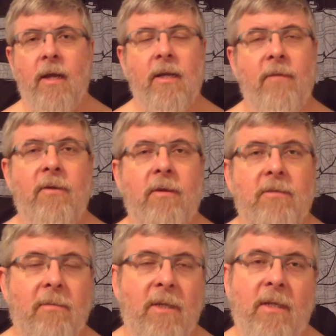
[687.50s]
Now, if you know
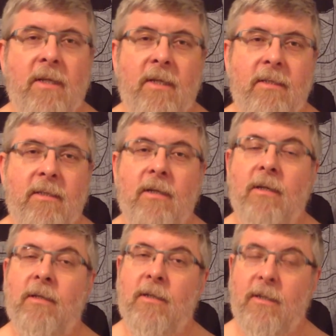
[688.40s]
somebody that needs
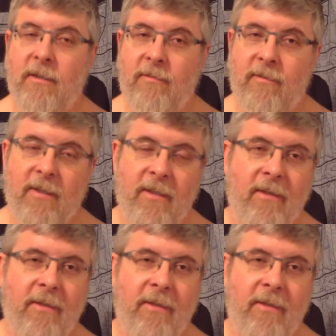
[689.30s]
a little lift,